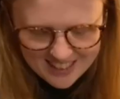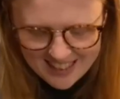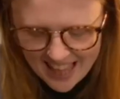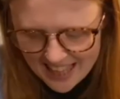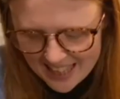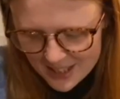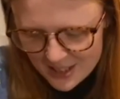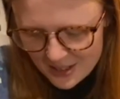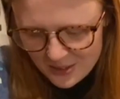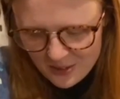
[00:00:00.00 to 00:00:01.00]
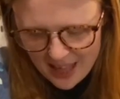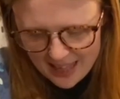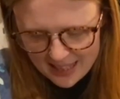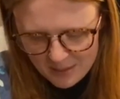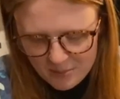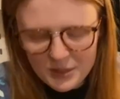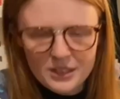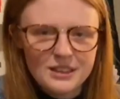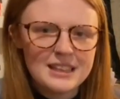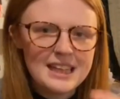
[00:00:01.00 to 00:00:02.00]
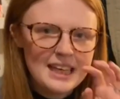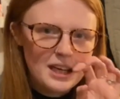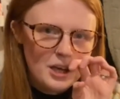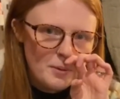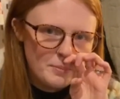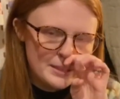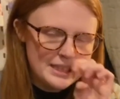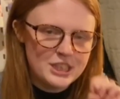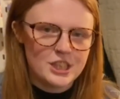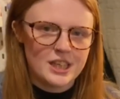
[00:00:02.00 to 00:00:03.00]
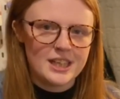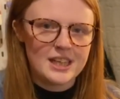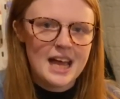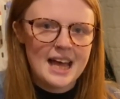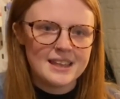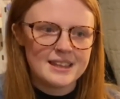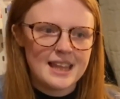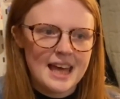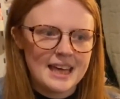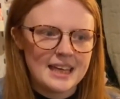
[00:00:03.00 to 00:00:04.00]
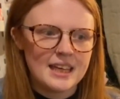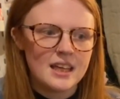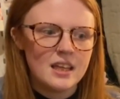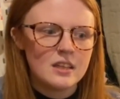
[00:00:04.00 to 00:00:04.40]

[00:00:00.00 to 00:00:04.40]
They do a monthly competition and they